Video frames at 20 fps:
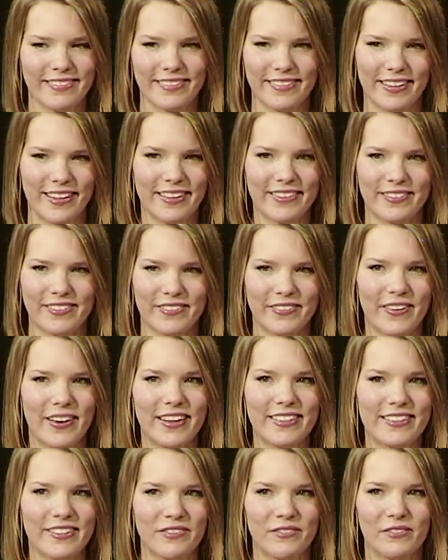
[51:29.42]
I don't know.
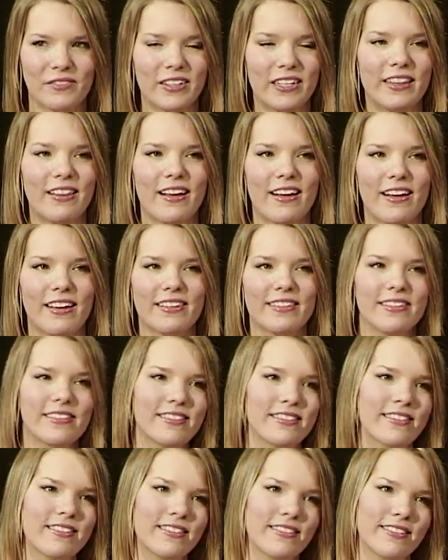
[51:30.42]
I didn't
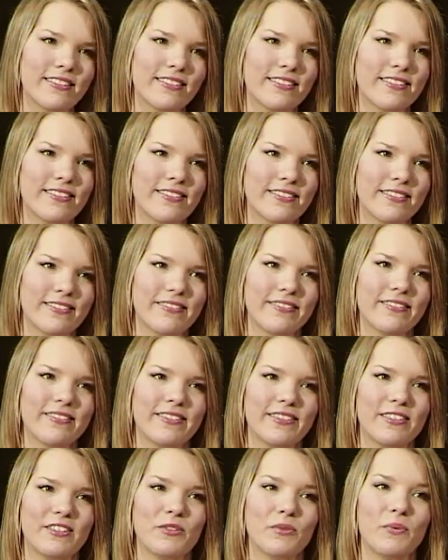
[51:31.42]
realize
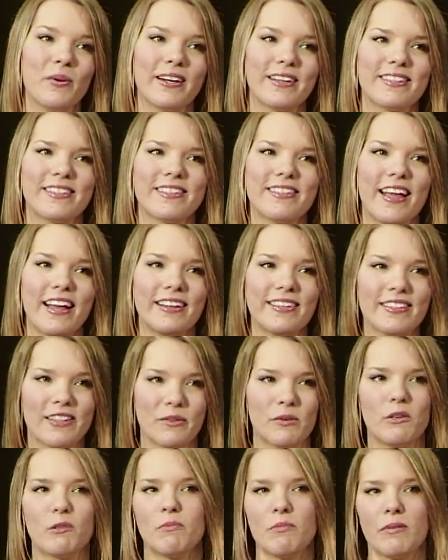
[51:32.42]
to what extent it
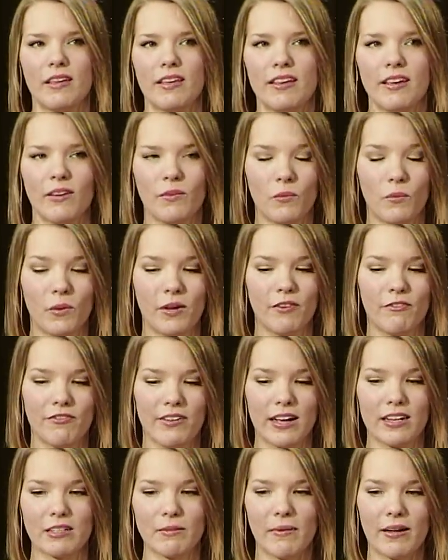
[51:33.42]
would
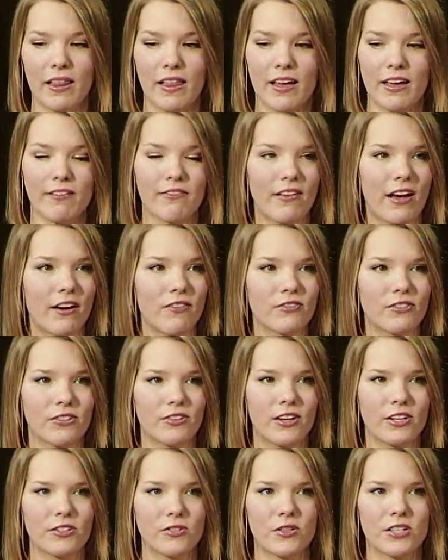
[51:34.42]
affect my life after
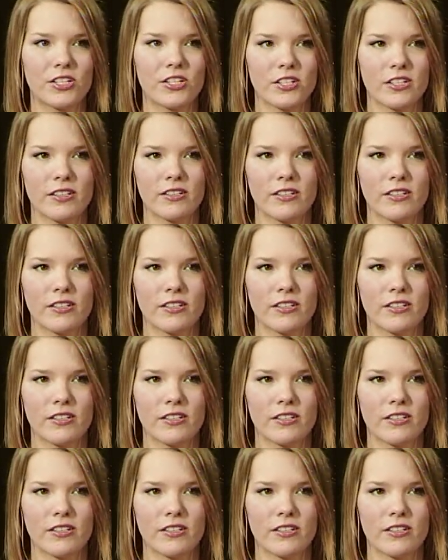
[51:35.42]
graduation.